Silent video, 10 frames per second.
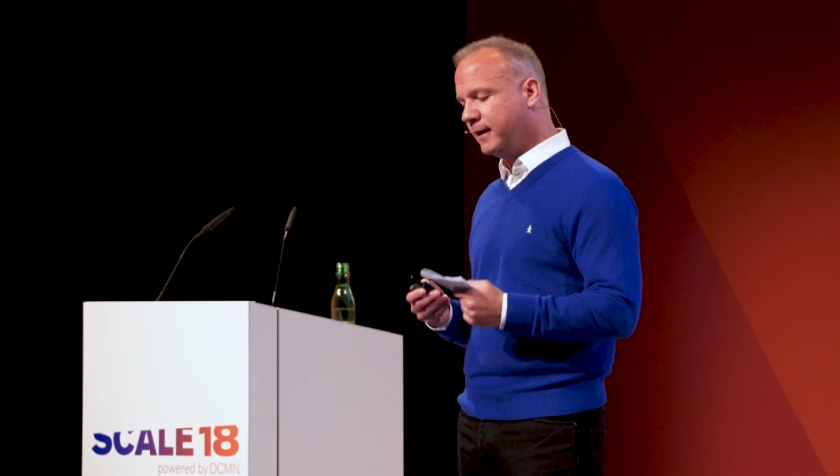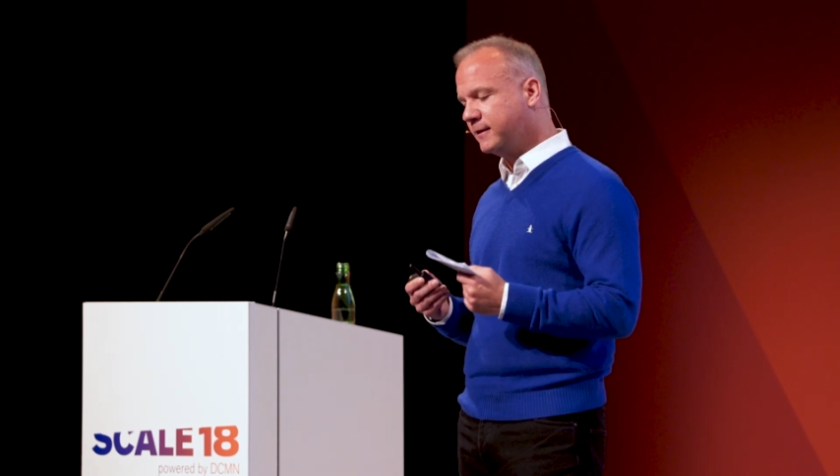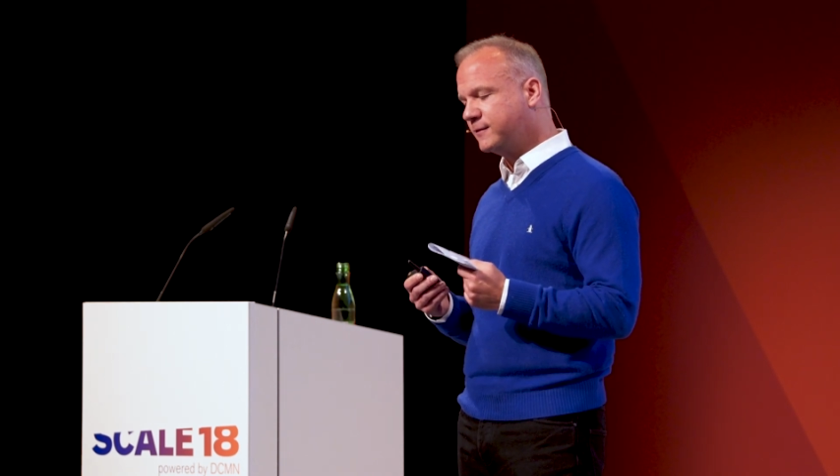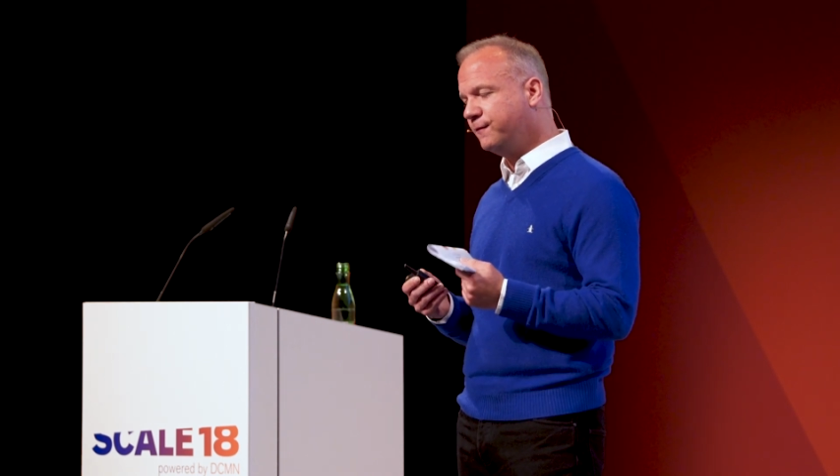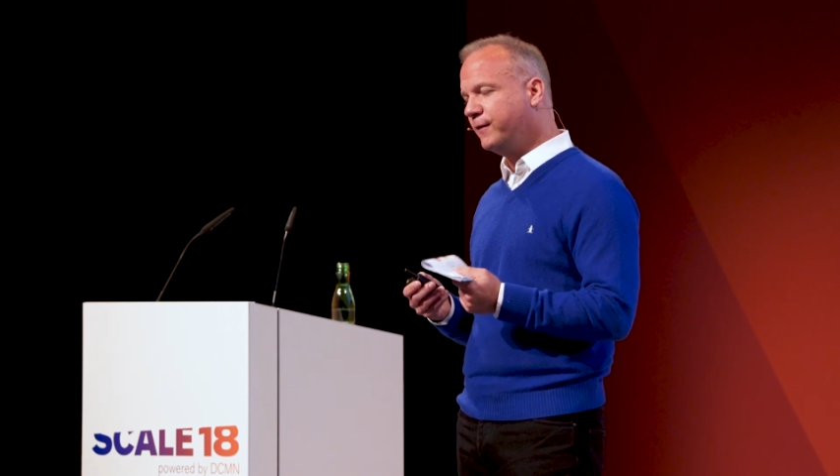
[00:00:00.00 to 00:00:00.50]

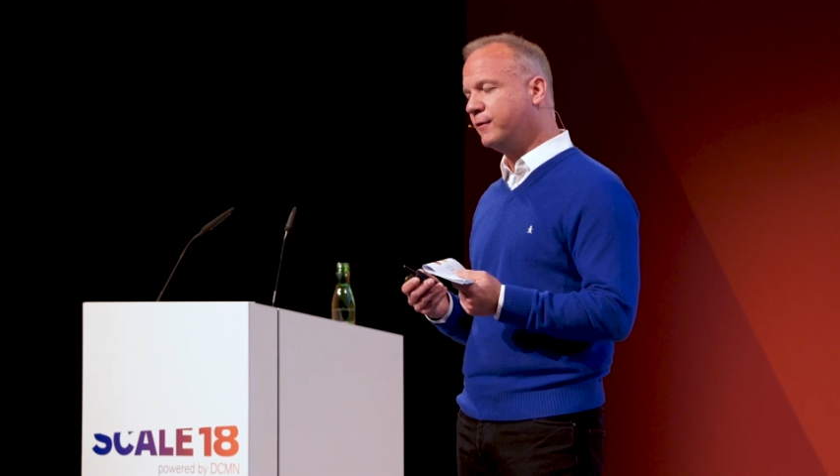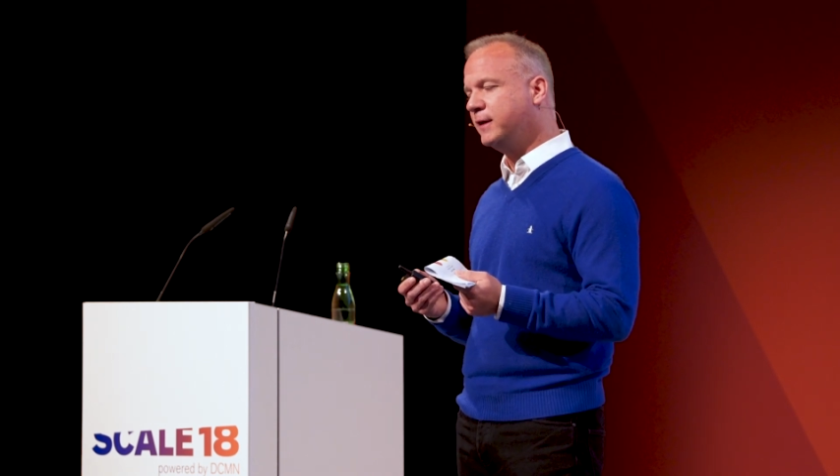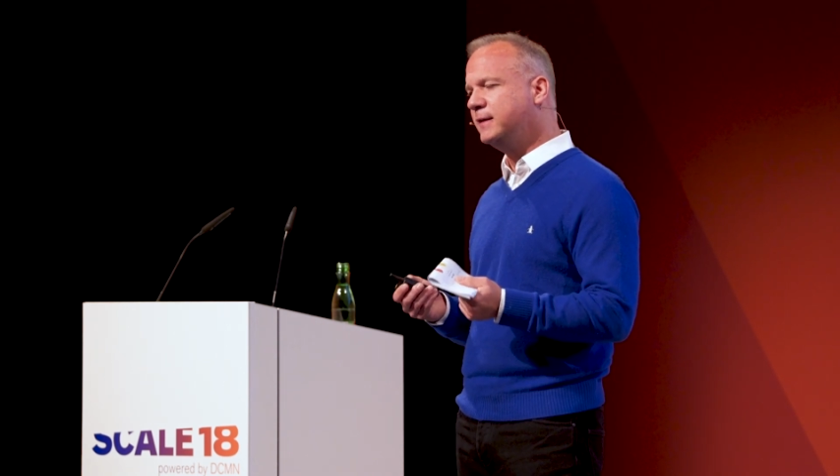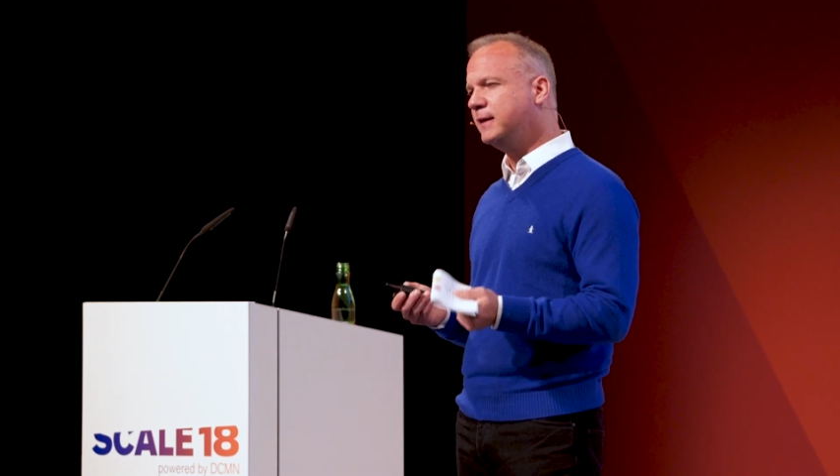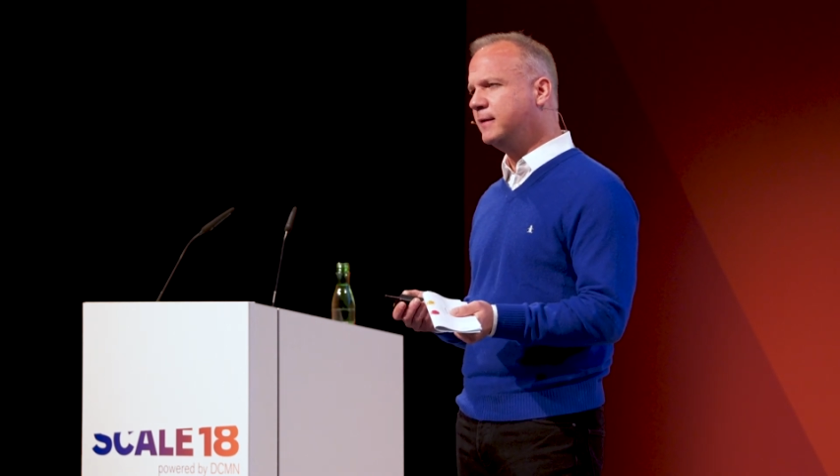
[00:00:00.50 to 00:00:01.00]
it is
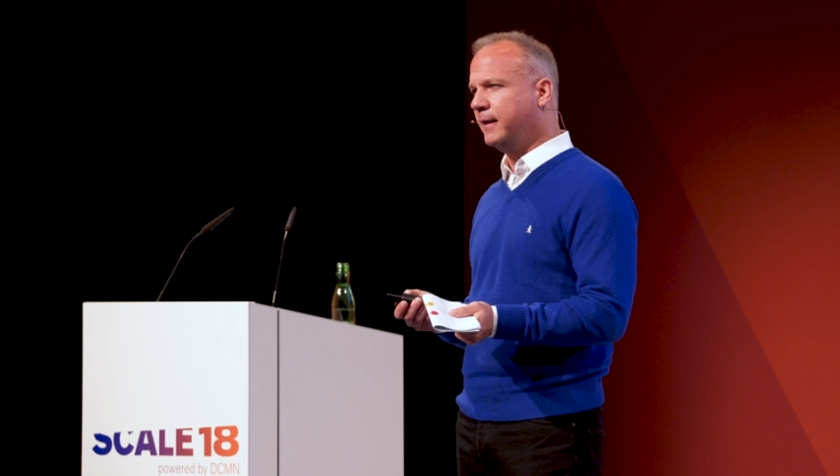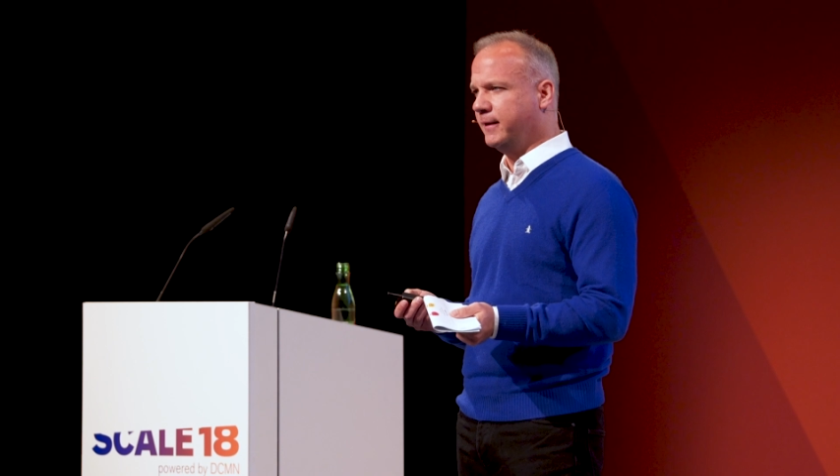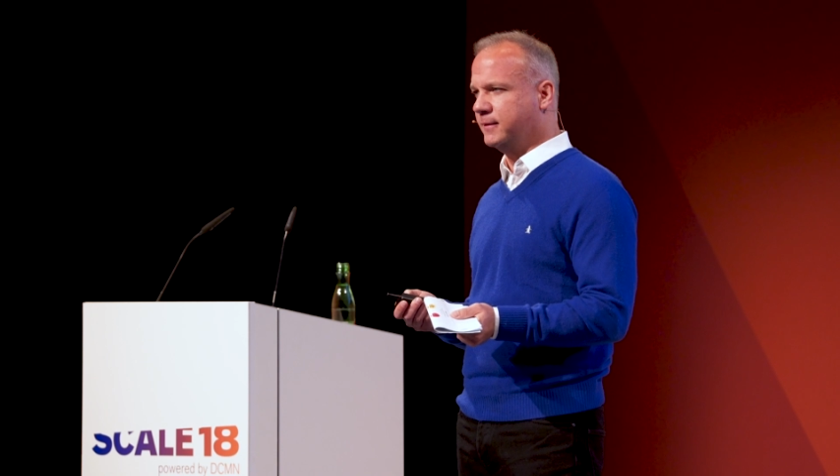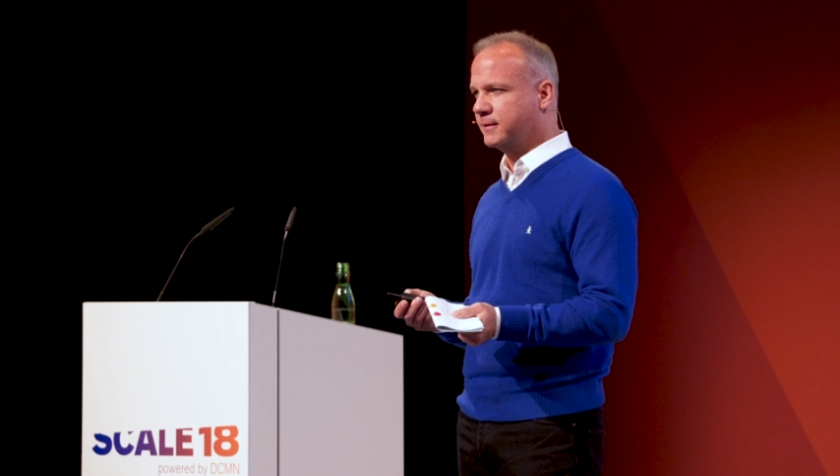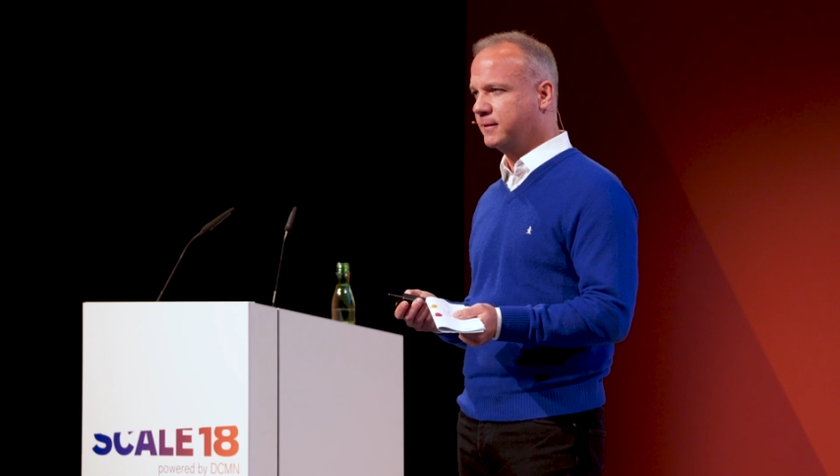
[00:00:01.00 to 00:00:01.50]
very
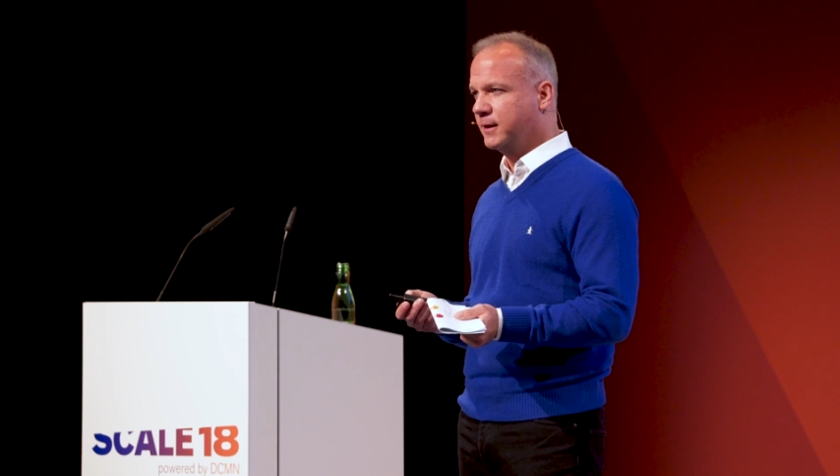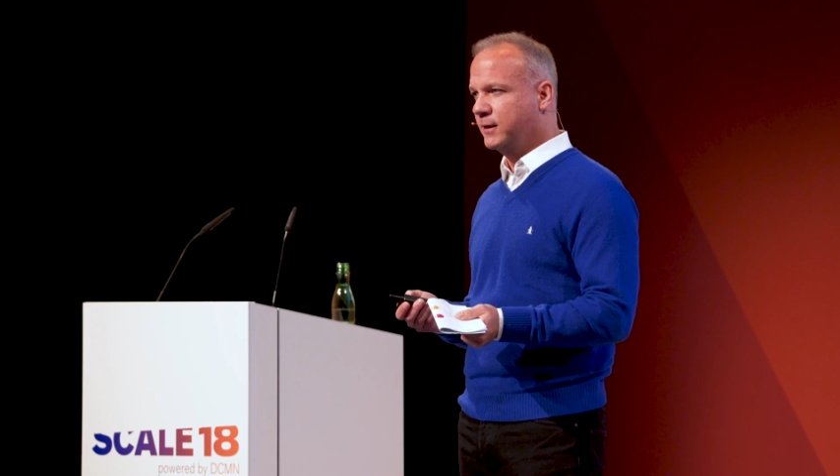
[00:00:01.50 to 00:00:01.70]
detailed.